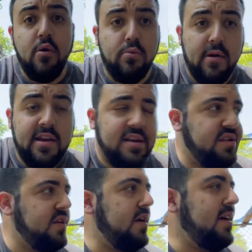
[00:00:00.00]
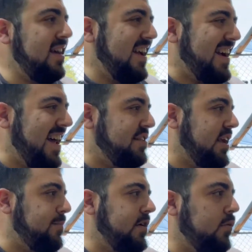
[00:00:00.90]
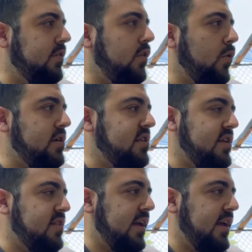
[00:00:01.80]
rings, kind of same deal with tortoises.